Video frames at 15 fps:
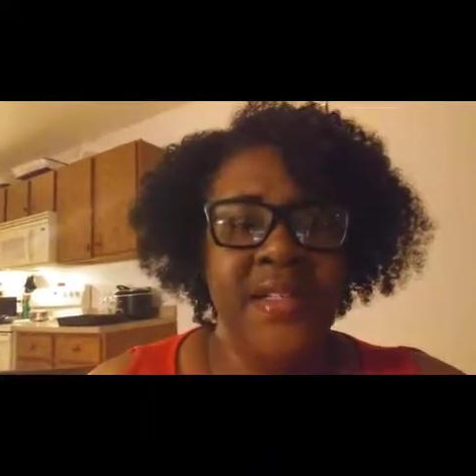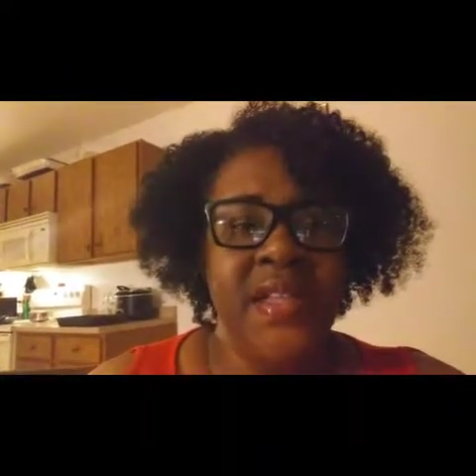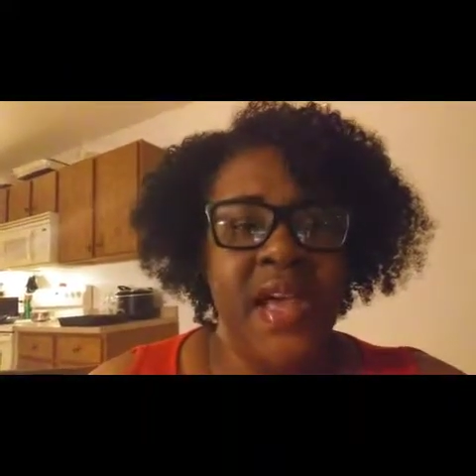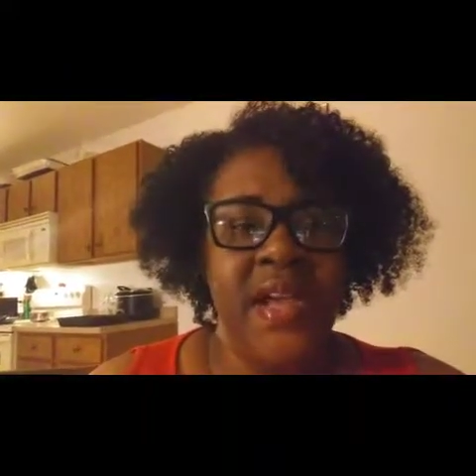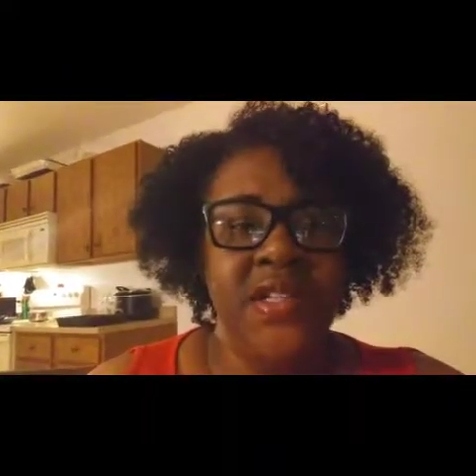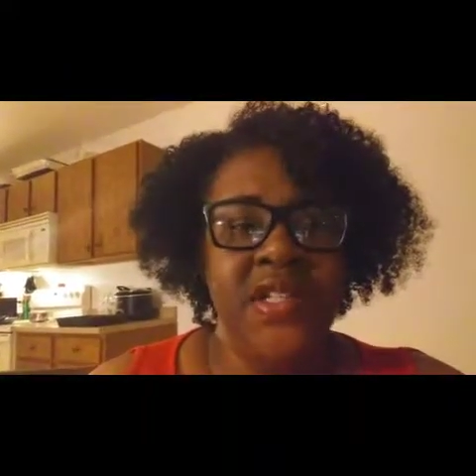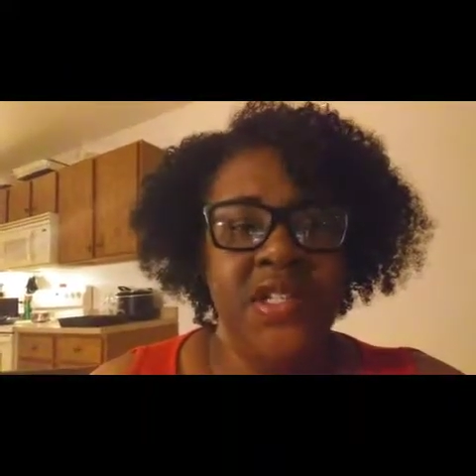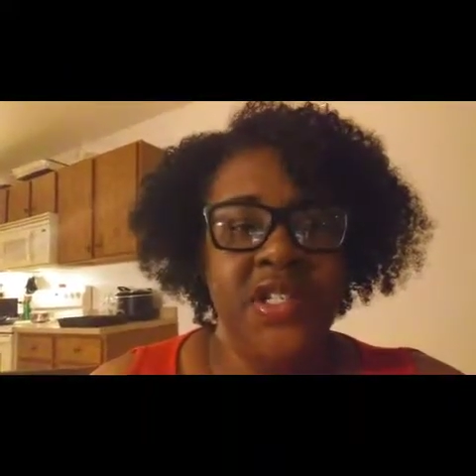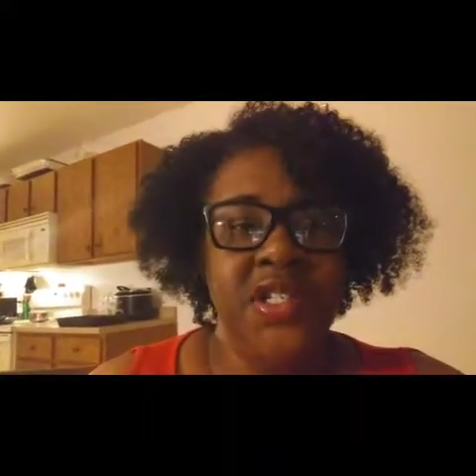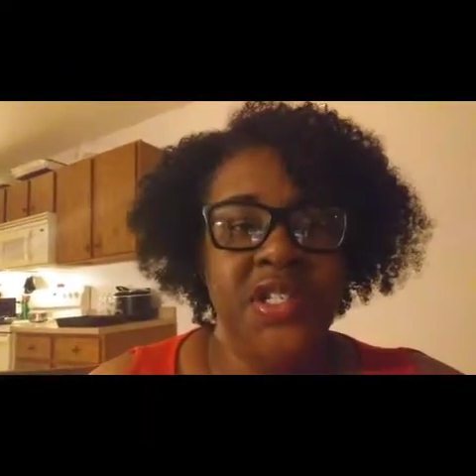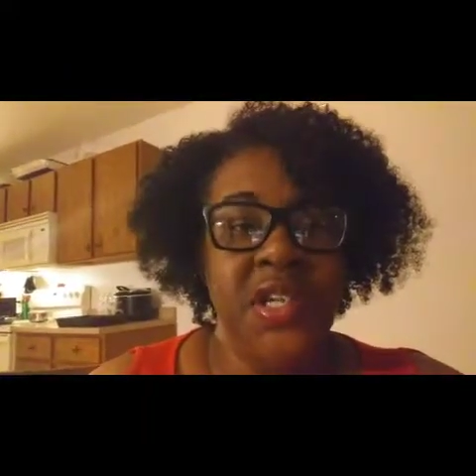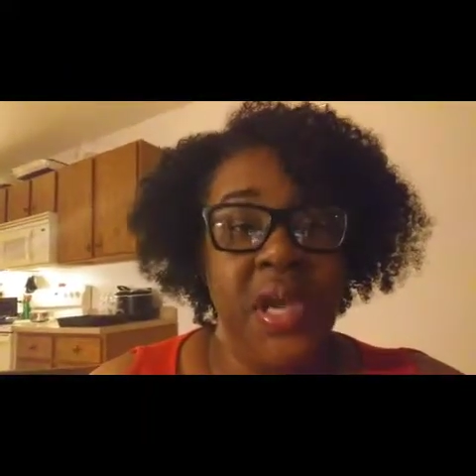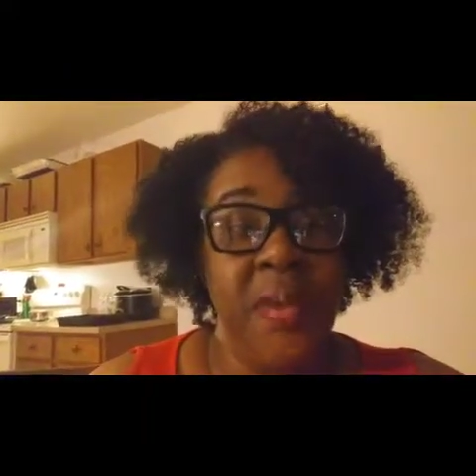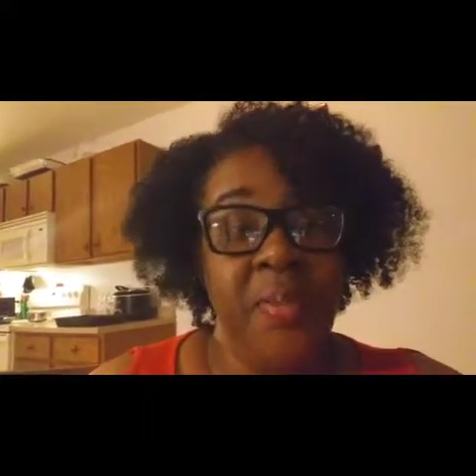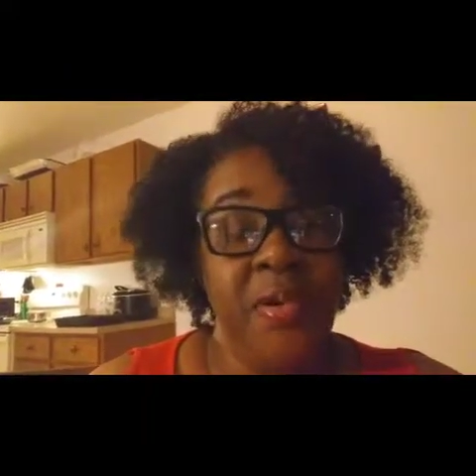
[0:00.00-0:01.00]
decided to
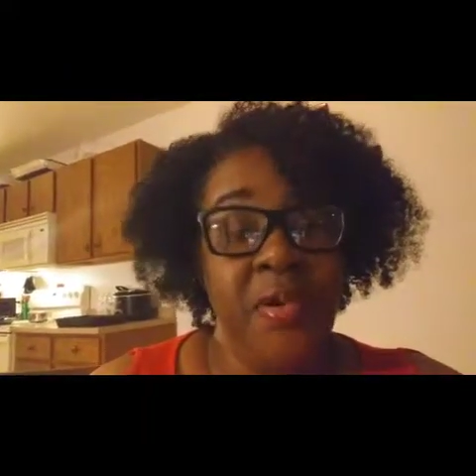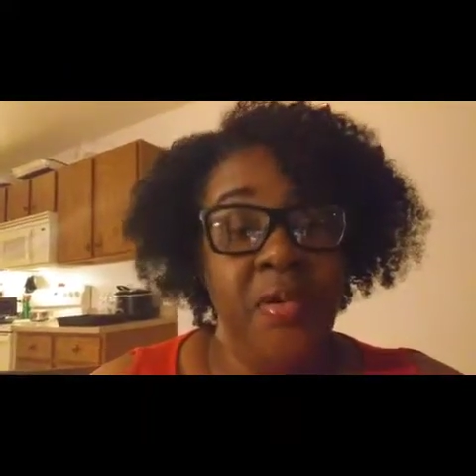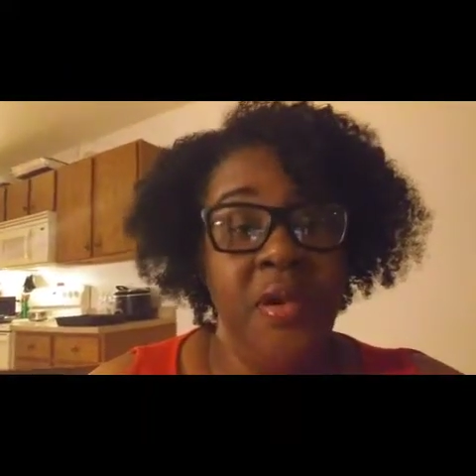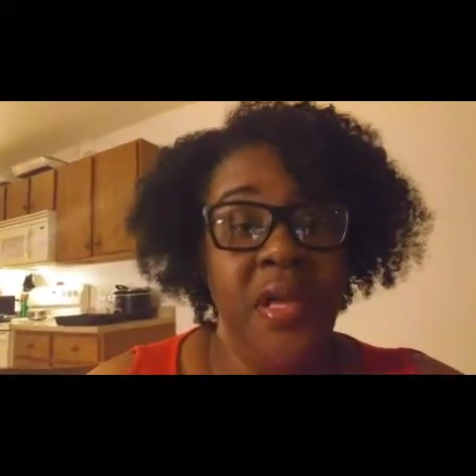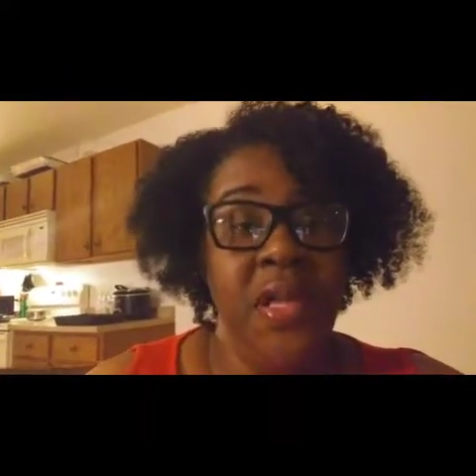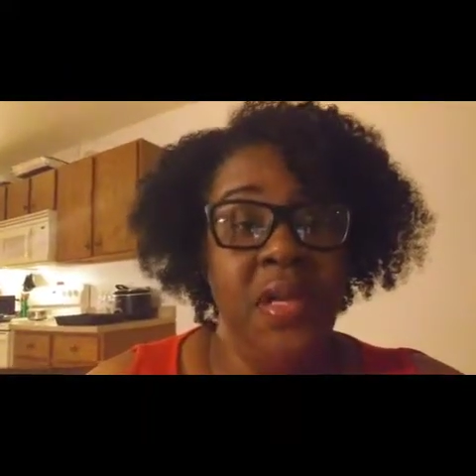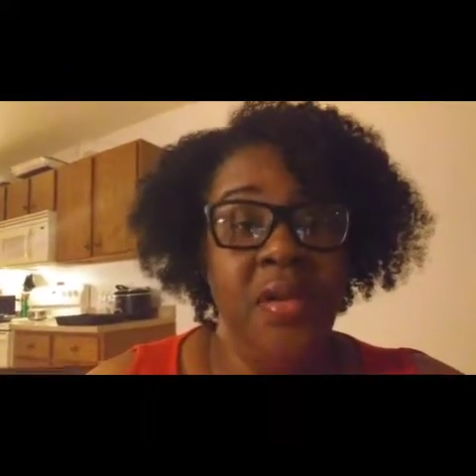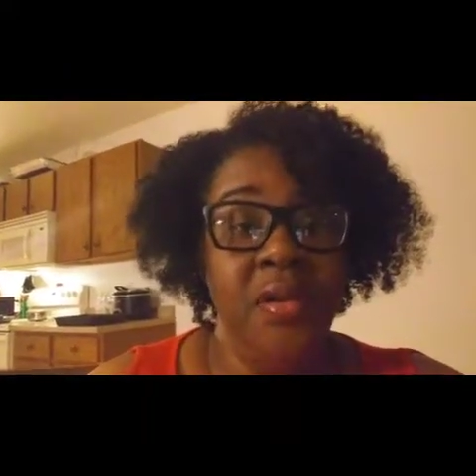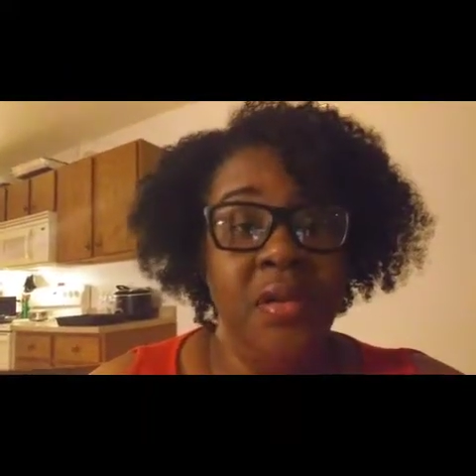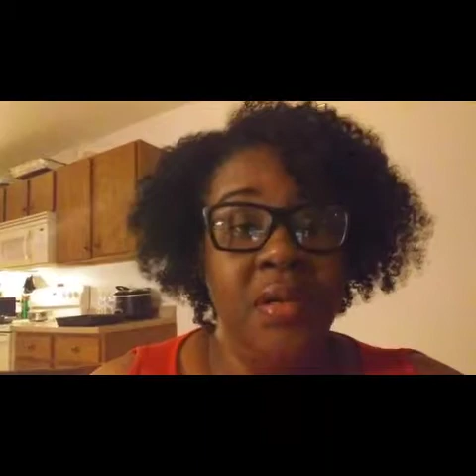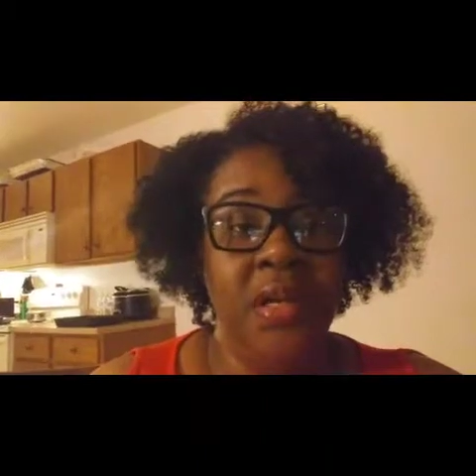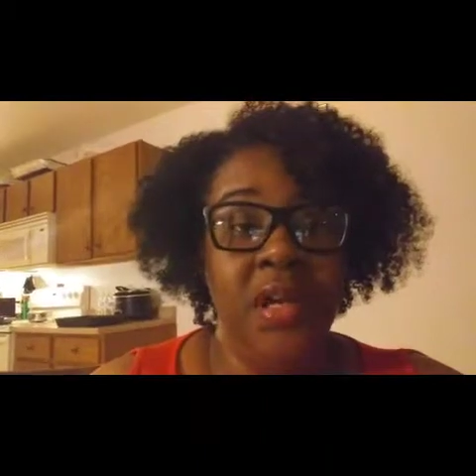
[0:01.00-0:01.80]
just shampoo it,